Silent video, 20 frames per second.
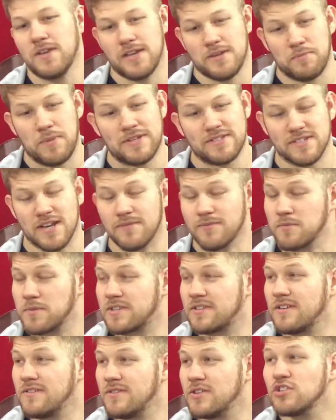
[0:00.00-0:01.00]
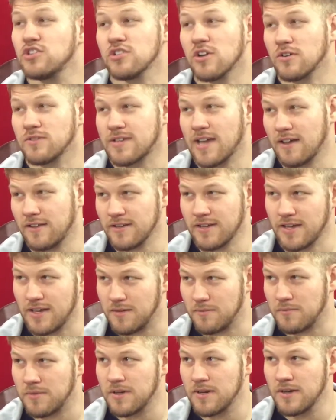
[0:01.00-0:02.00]
Yeah, he picks it up from a TV show telling
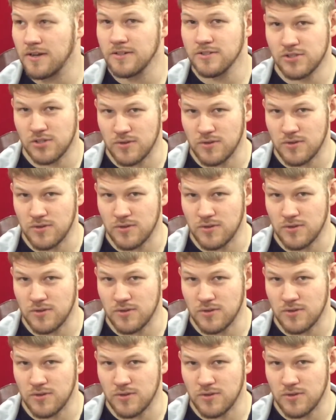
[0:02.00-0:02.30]
him yeah.